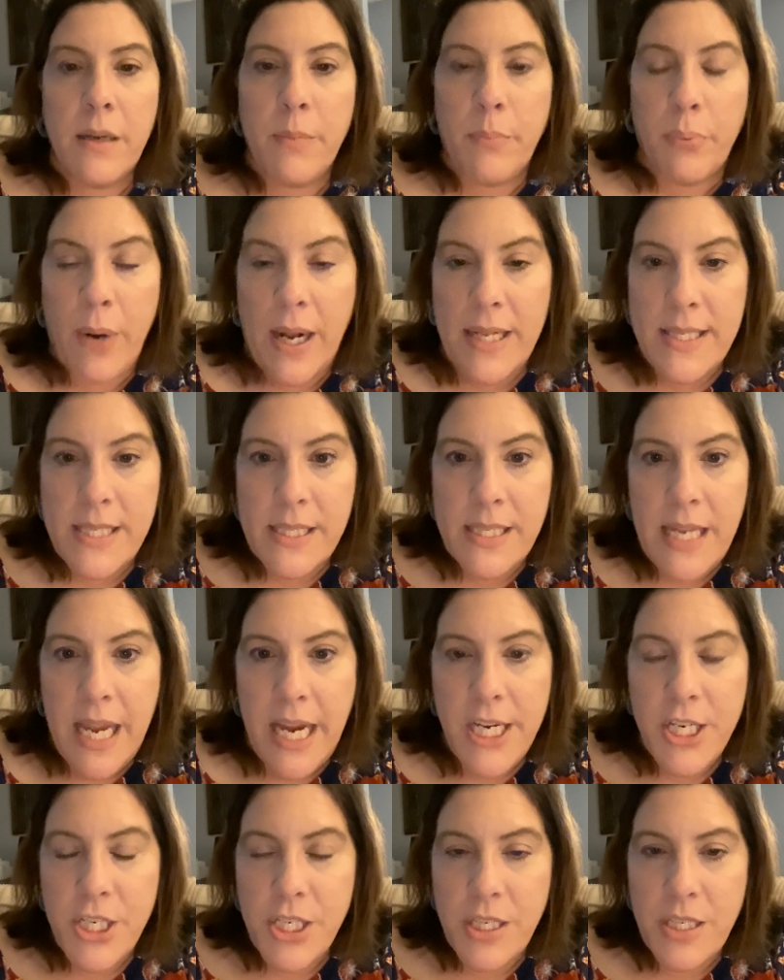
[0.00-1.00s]

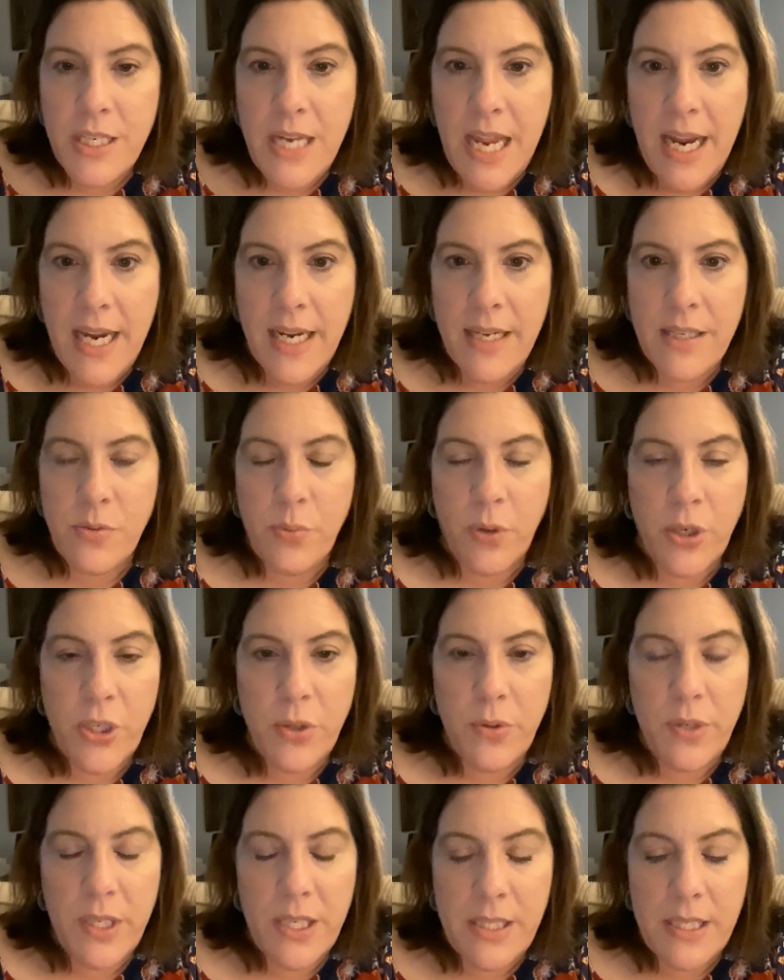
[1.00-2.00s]
Presentation days where
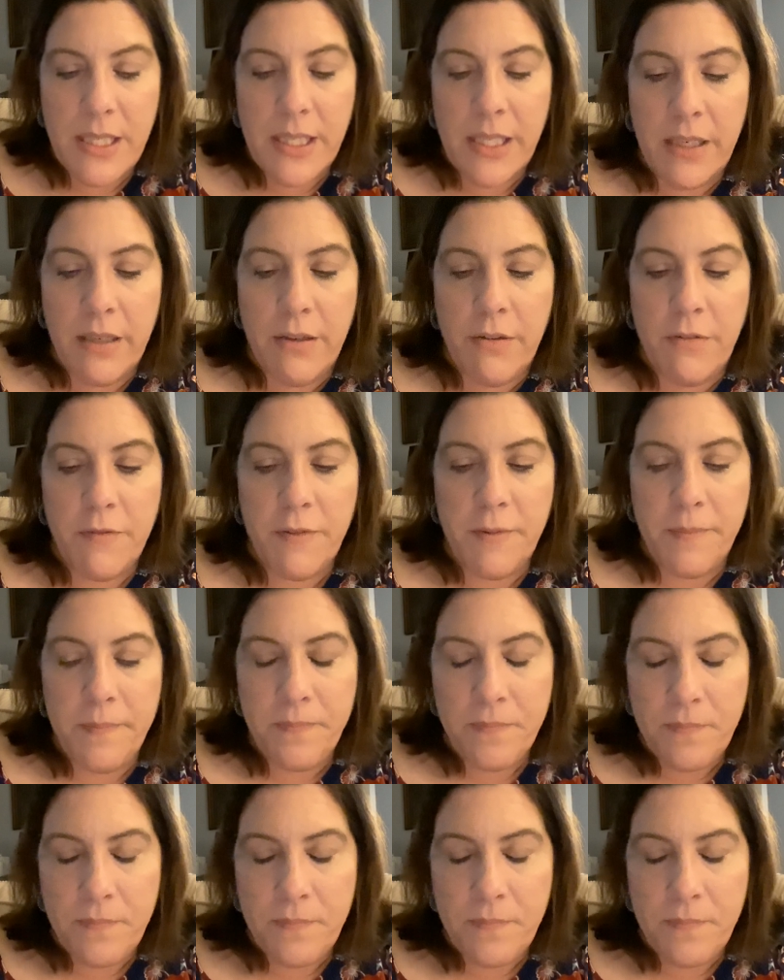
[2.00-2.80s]
you need to give